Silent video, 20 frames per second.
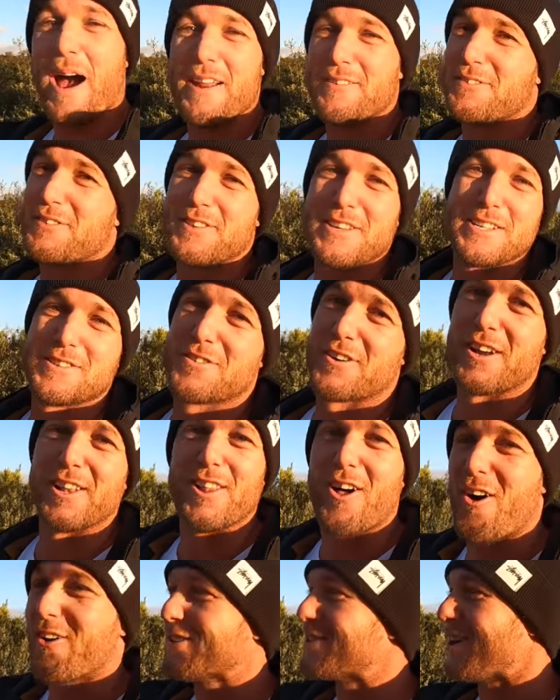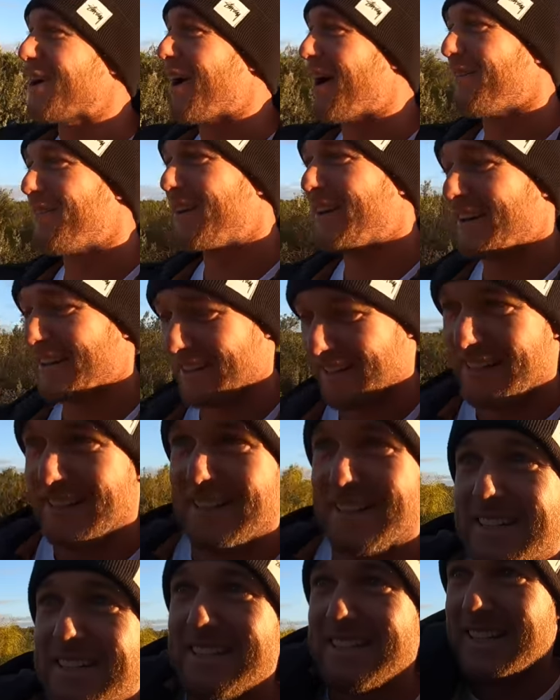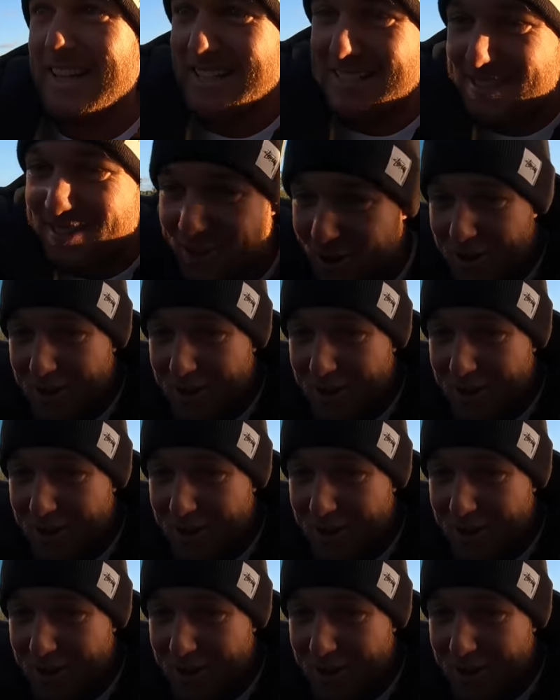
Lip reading: waiting for this for a long time. Let's